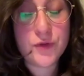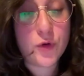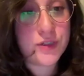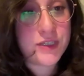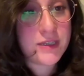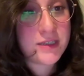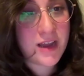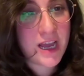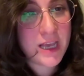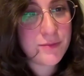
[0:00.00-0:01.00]
of course, it's
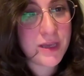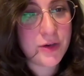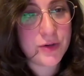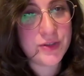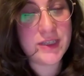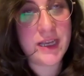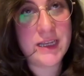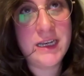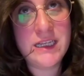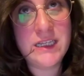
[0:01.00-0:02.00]
time, because
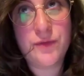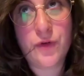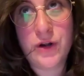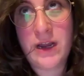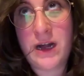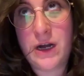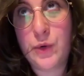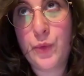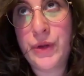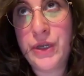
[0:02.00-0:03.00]
at least for
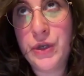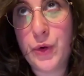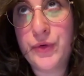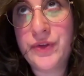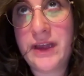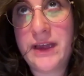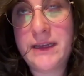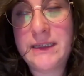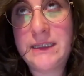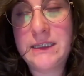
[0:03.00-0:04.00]
now, we know
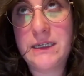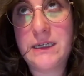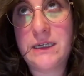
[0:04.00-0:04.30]
that